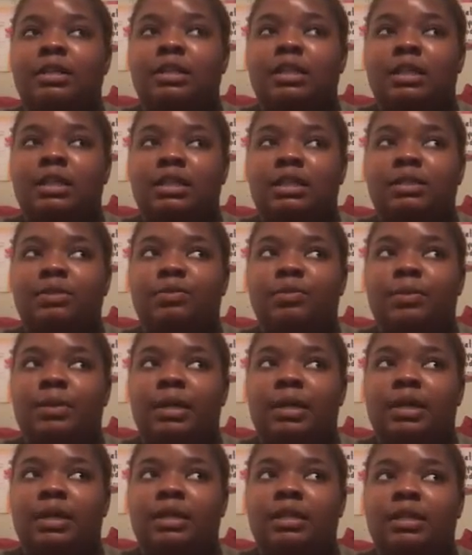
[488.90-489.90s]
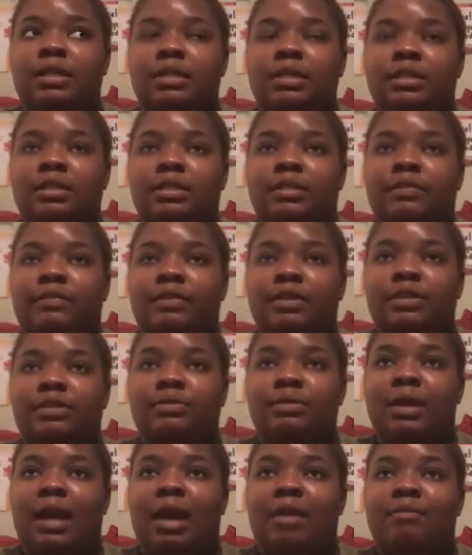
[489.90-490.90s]
this week, this is the first
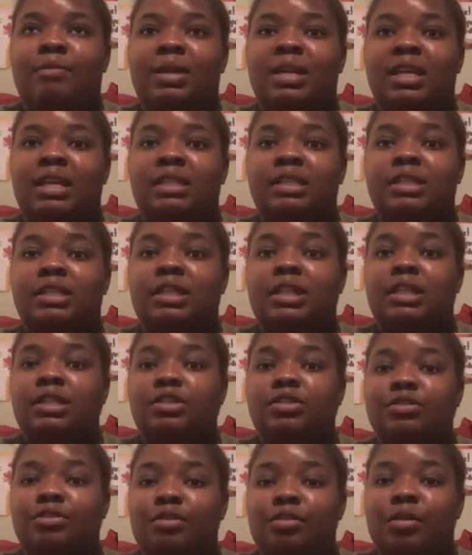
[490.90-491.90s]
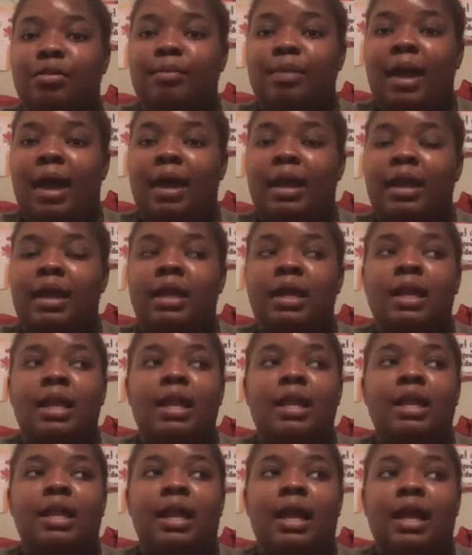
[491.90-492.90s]
week I've been intentional about it.
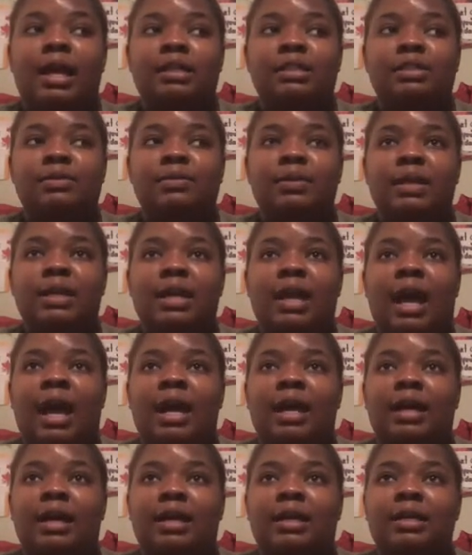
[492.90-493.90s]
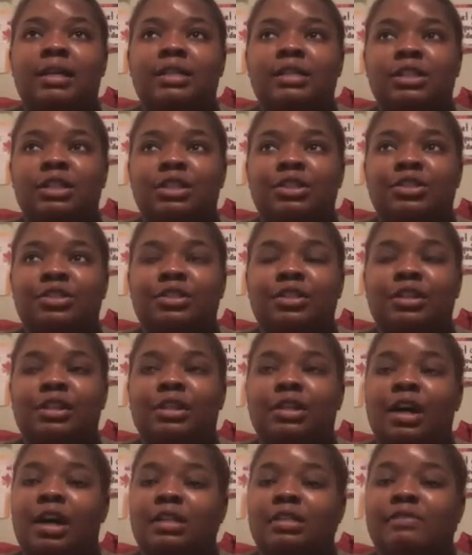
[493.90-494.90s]
Last week, I unintentionally
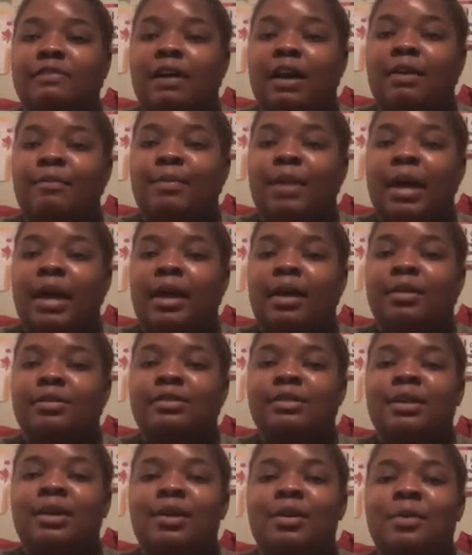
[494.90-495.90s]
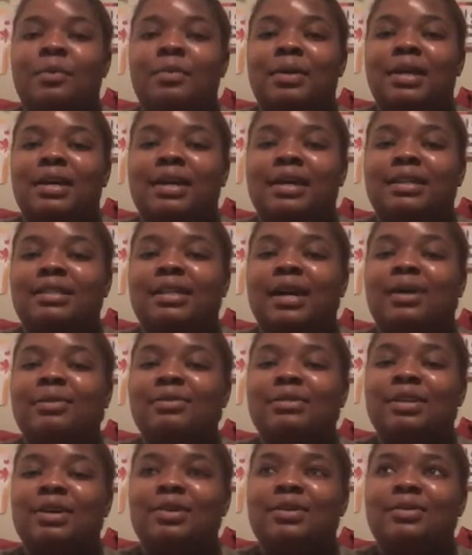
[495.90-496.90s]
lost 5 pounds because I
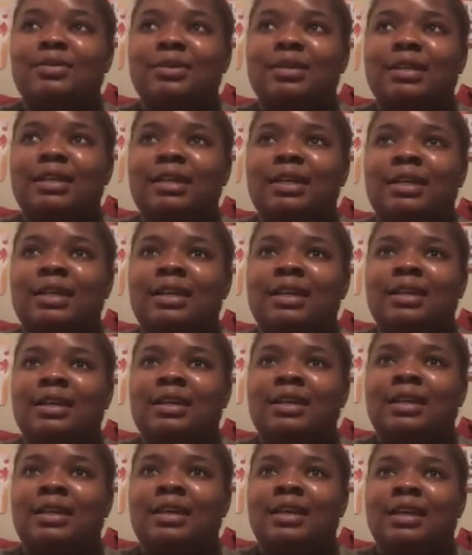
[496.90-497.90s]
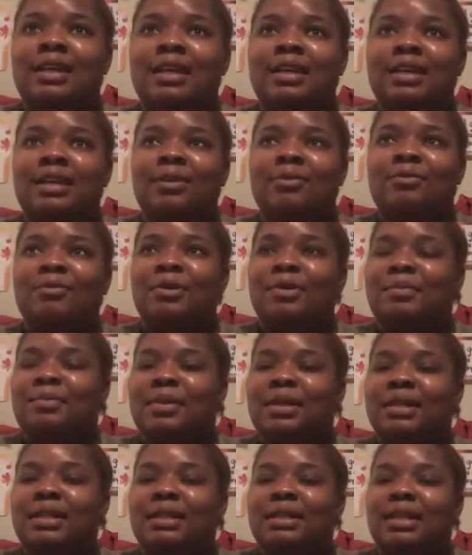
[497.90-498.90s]
was only eating one
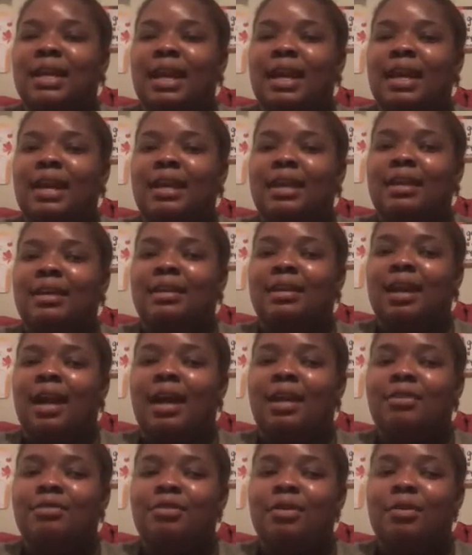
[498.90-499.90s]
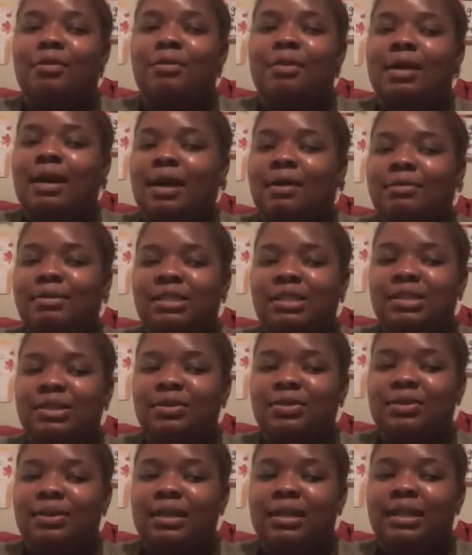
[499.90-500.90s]
meal a day. I don't know what I was
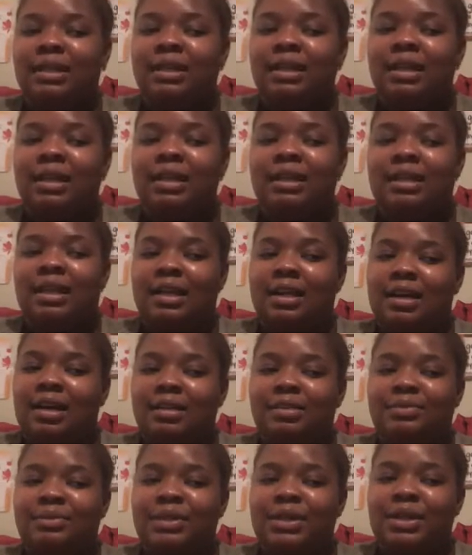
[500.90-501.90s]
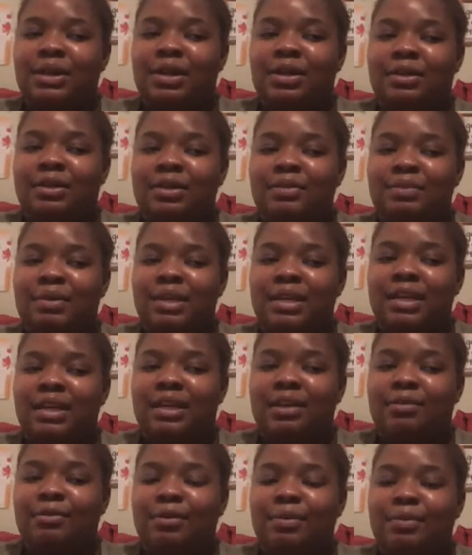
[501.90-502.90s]
doing that caused me to only be
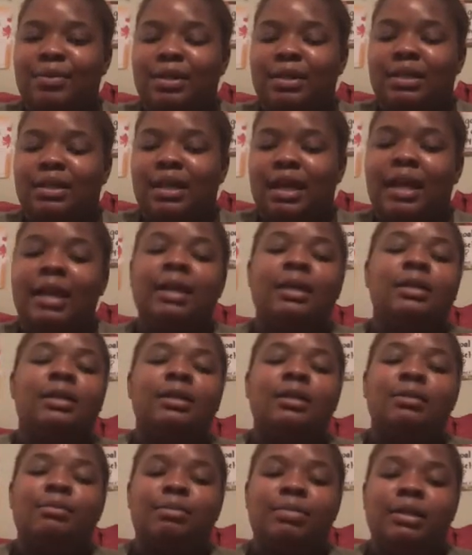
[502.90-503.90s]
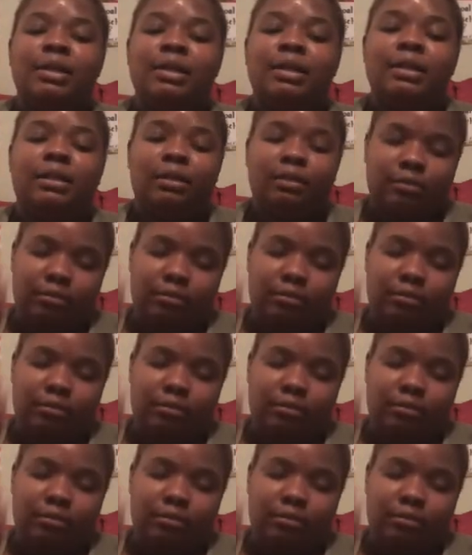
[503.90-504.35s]
eating one meal a day, but